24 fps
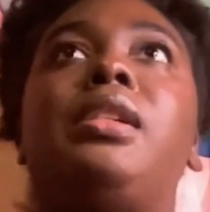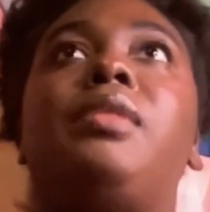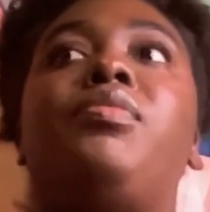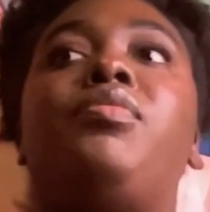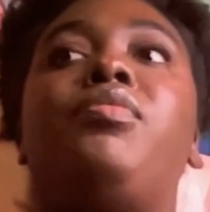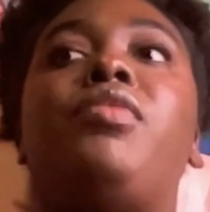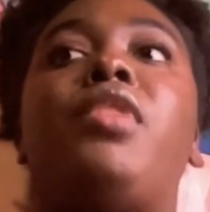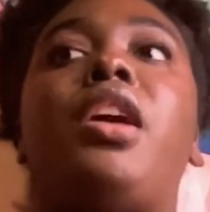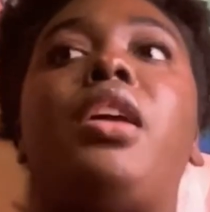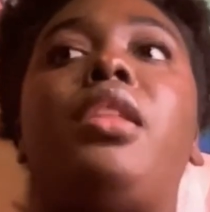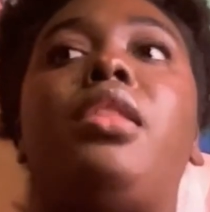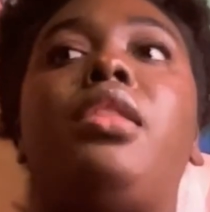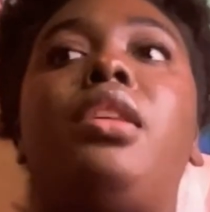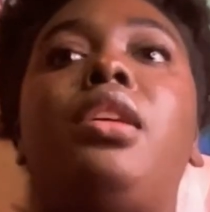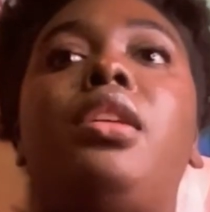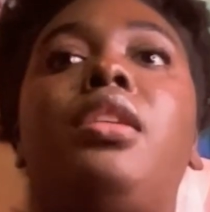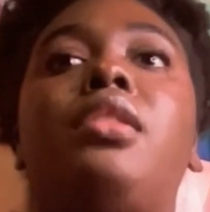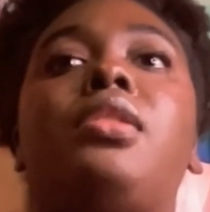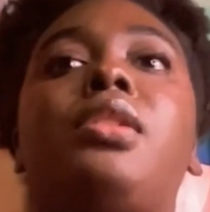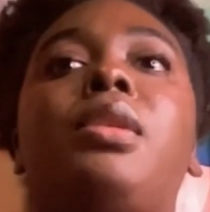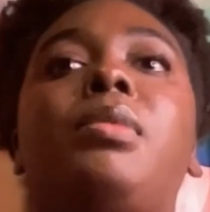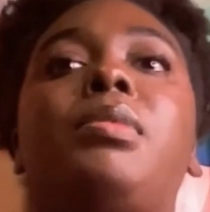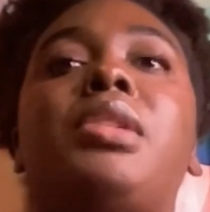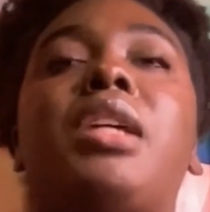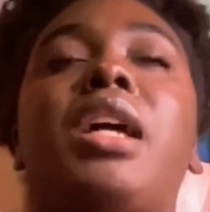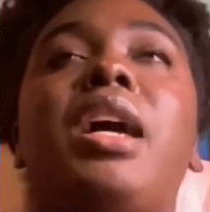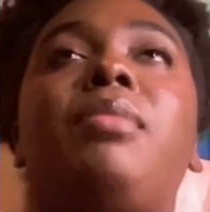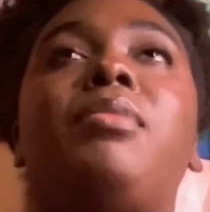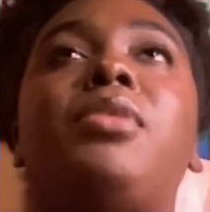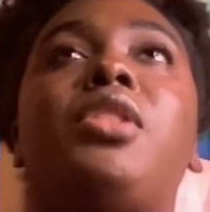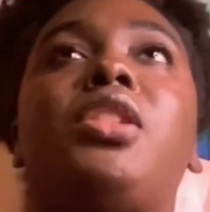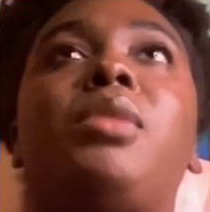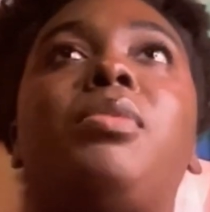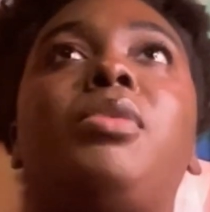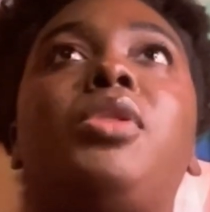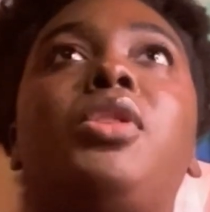I think
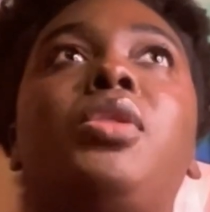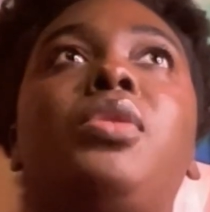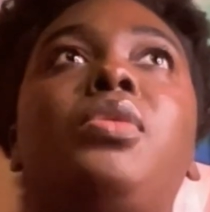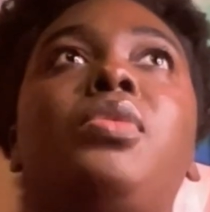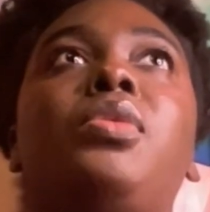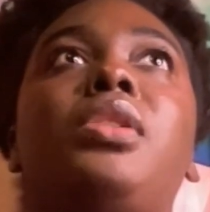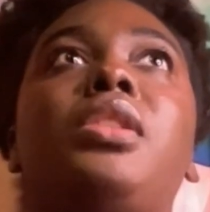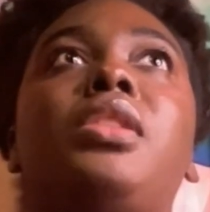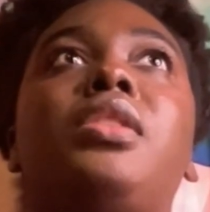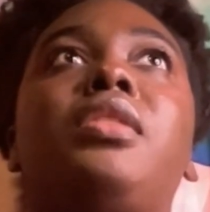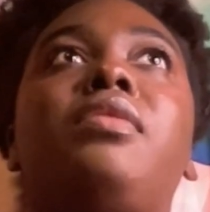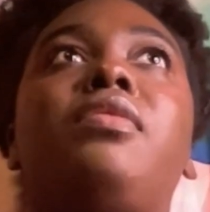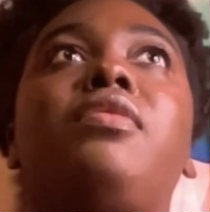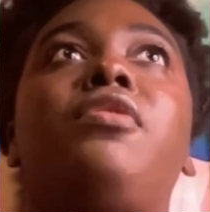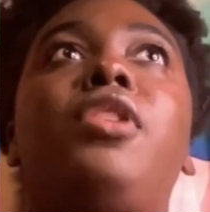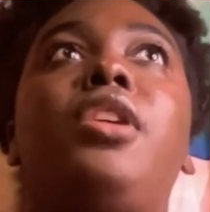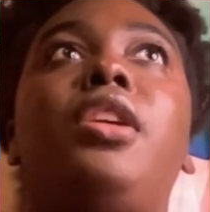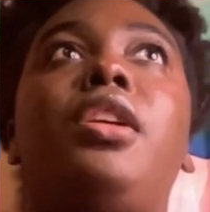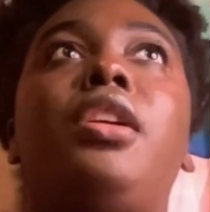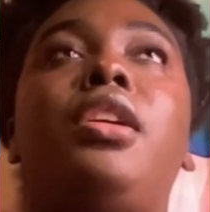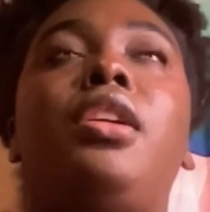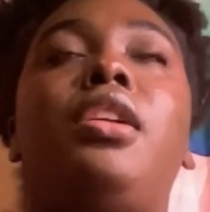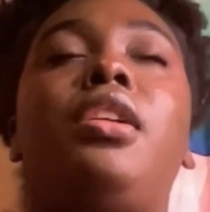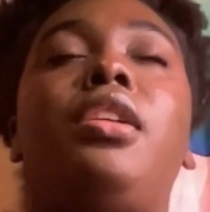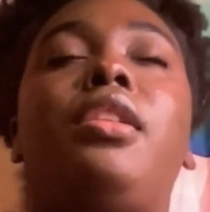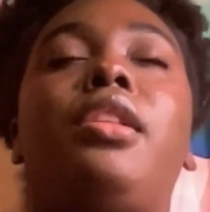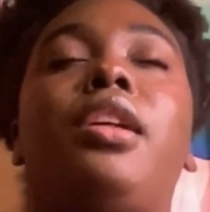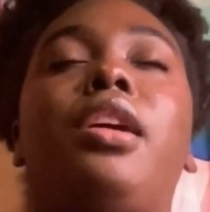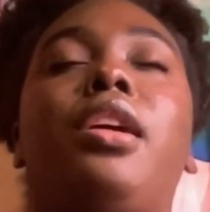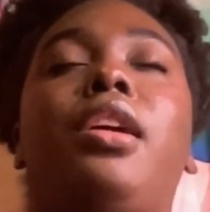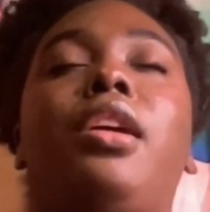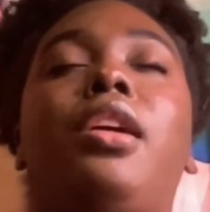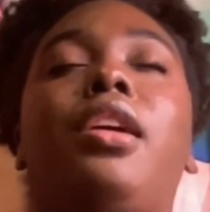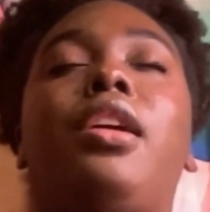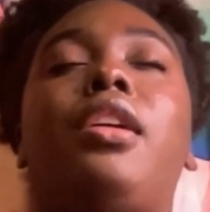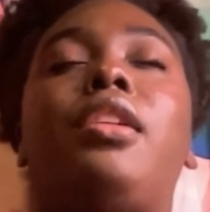sometimes someone who is freaky,
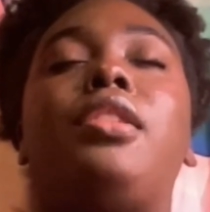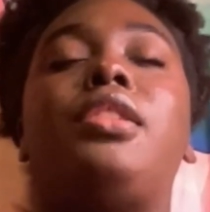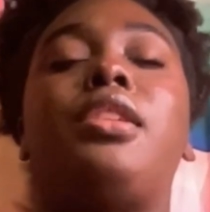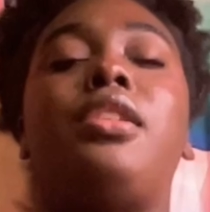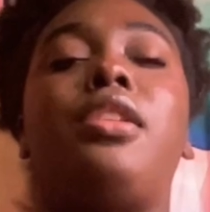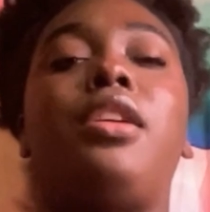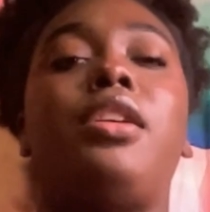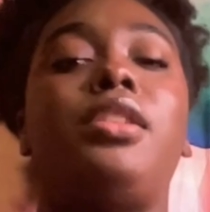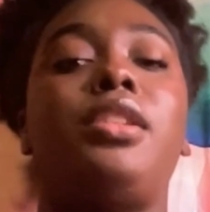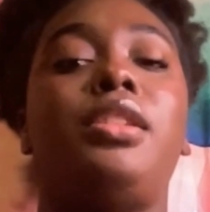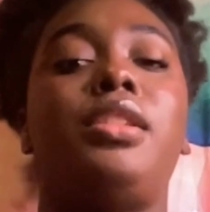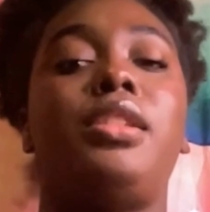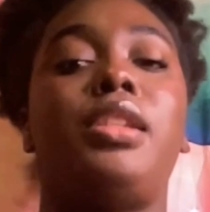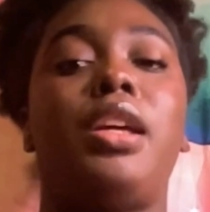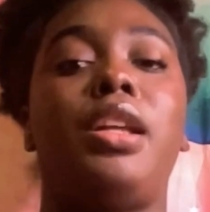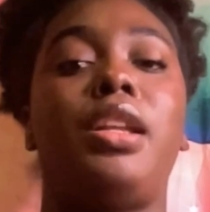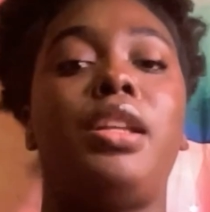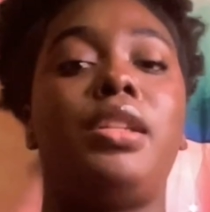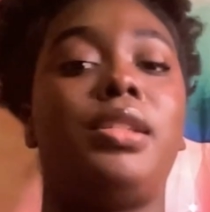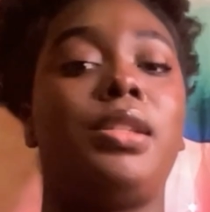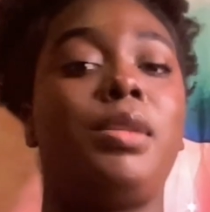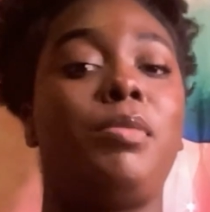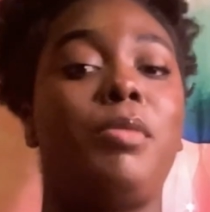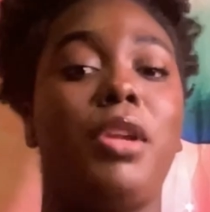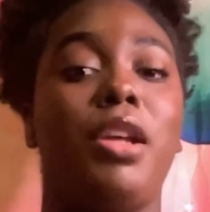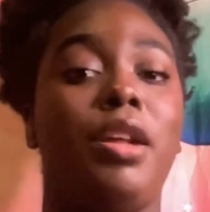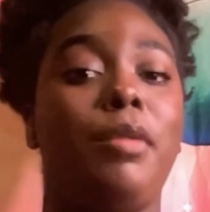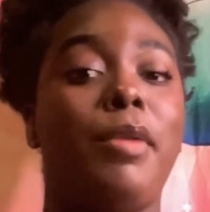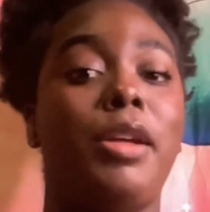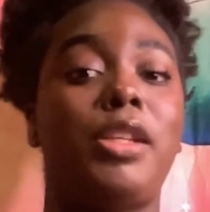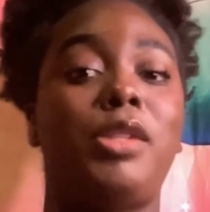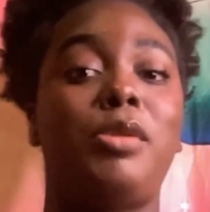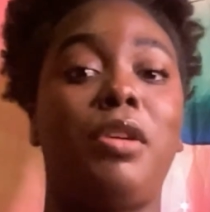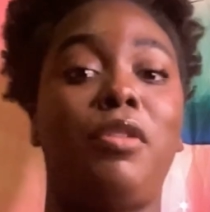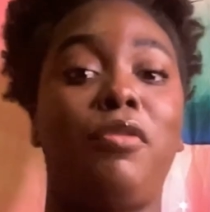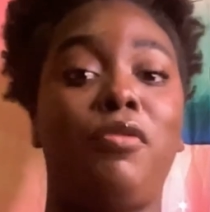like Tanashi said, is somebody gonna
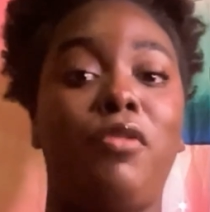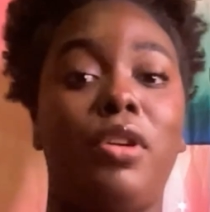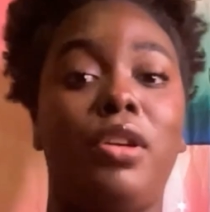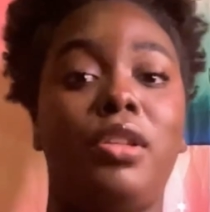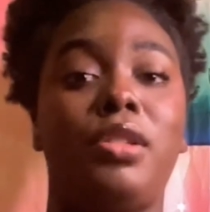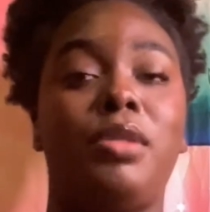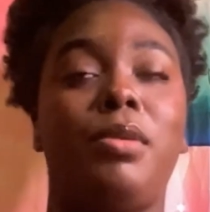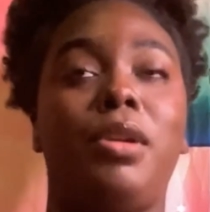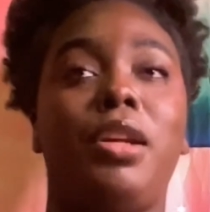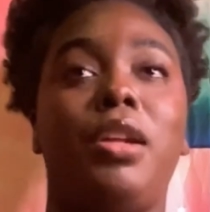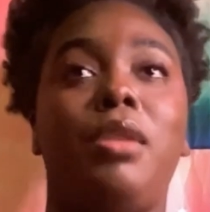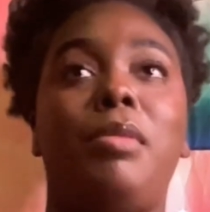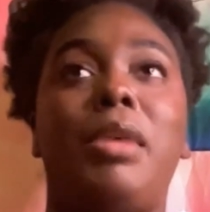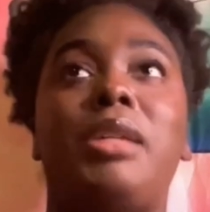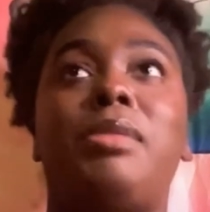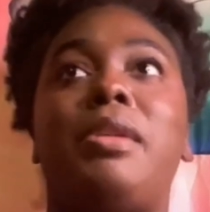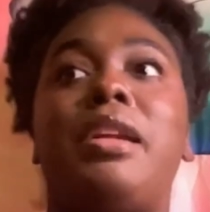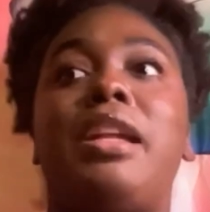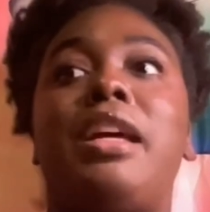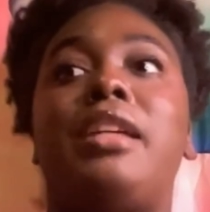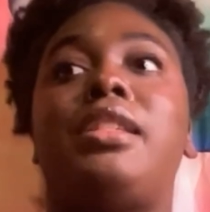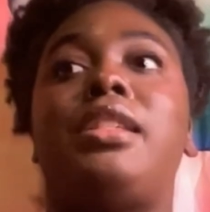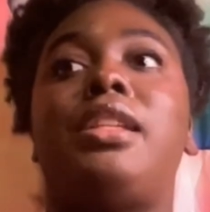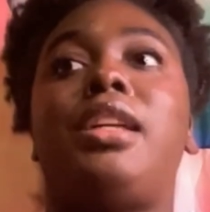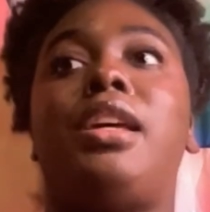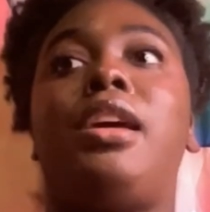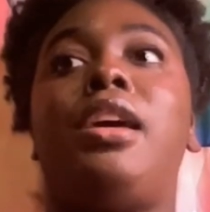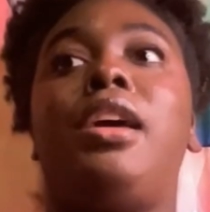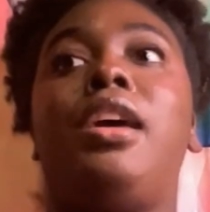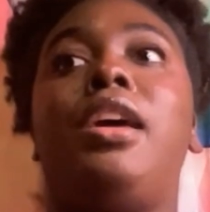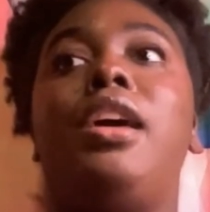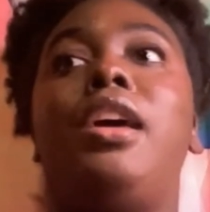match my freak, somebody gonna match my nasty,